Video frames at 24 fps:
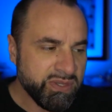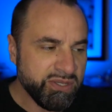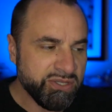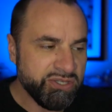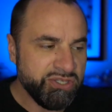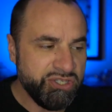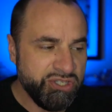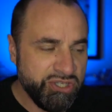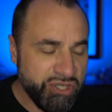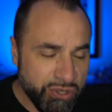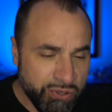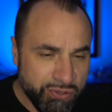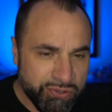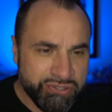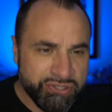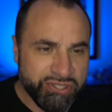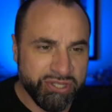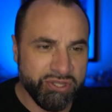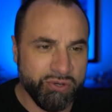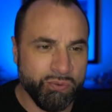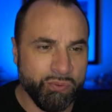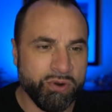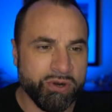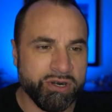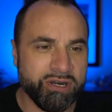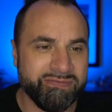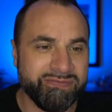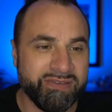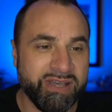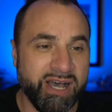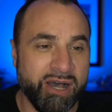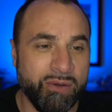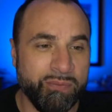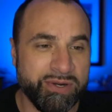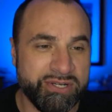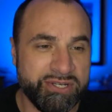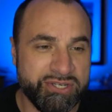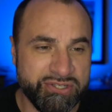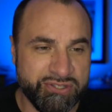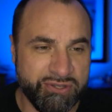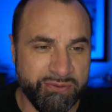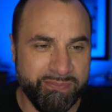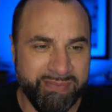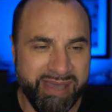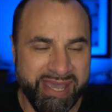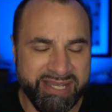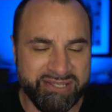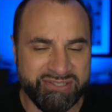using the word of God, which is
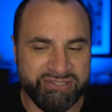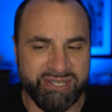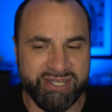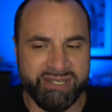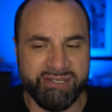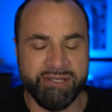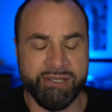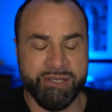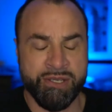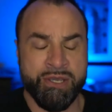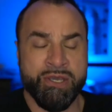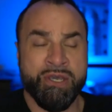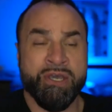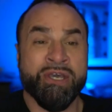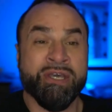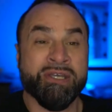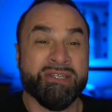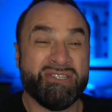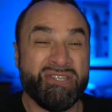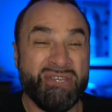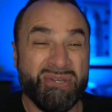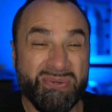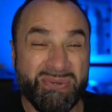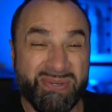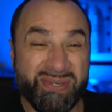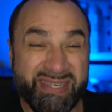amazing, to